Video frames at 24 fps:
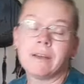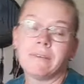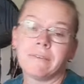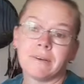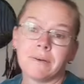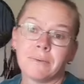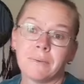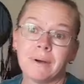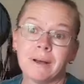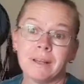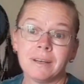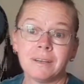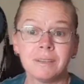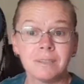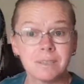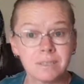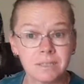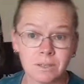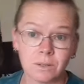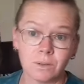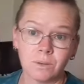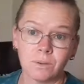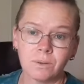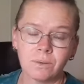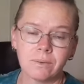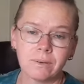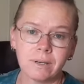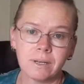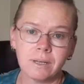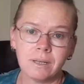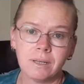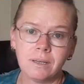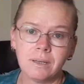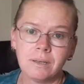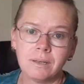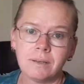everyone has
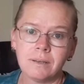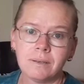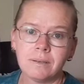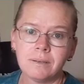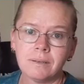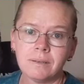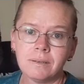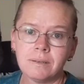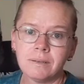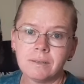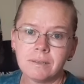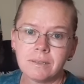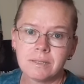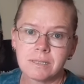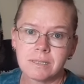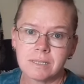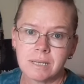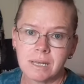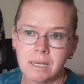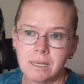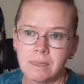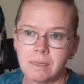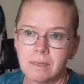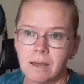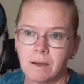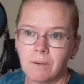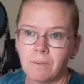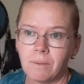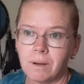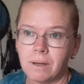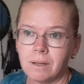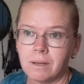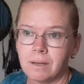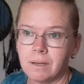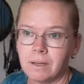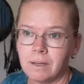already seen that
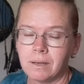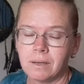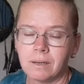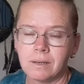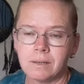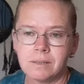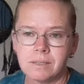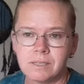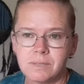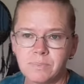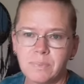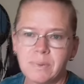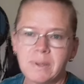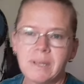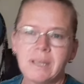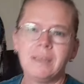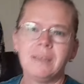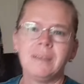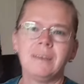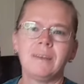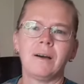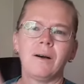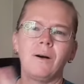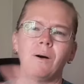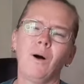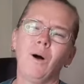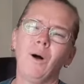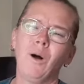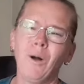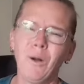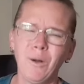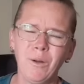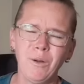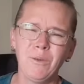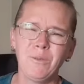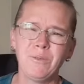one. It has been
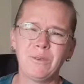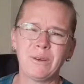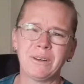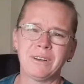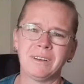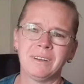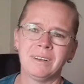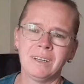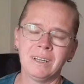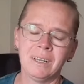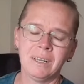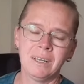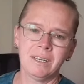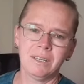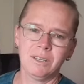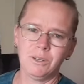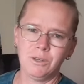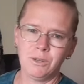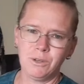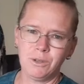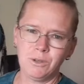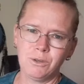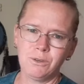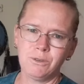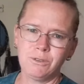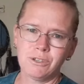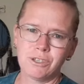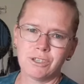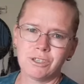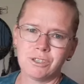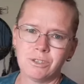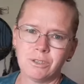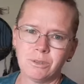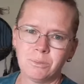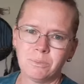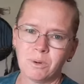over
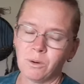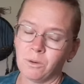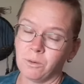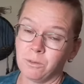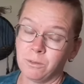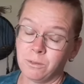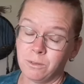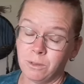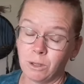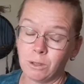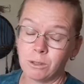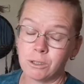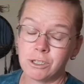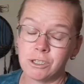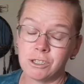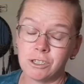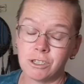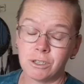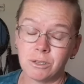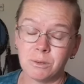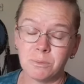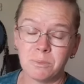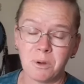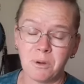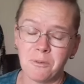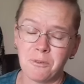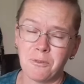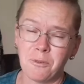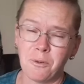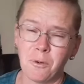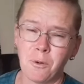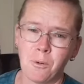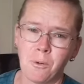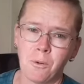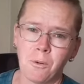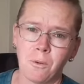YouTube or Flosstube
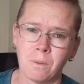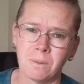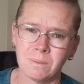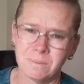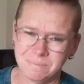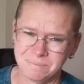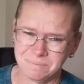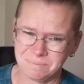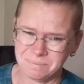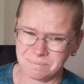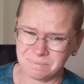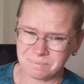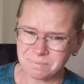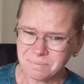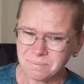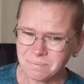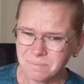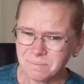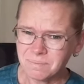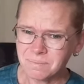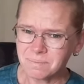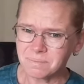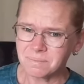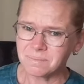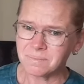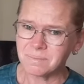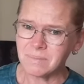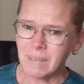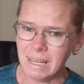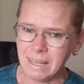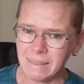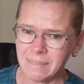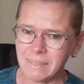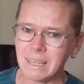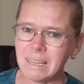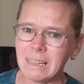for
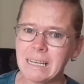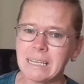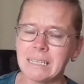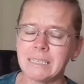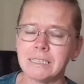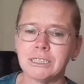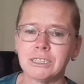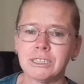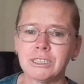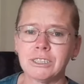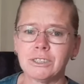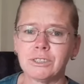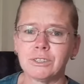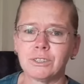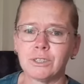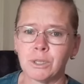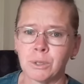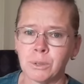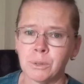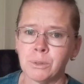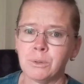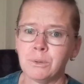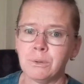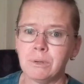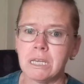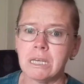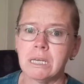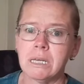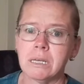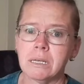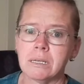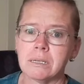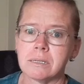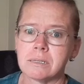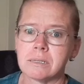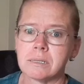the last 2
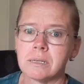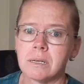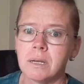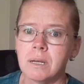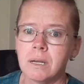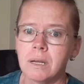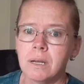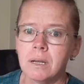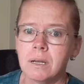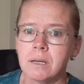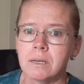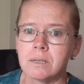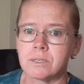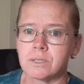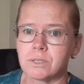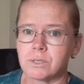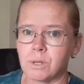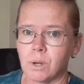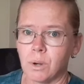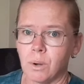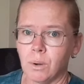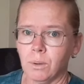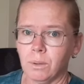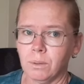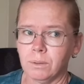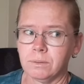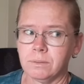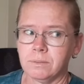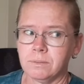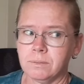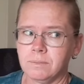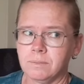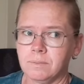years, so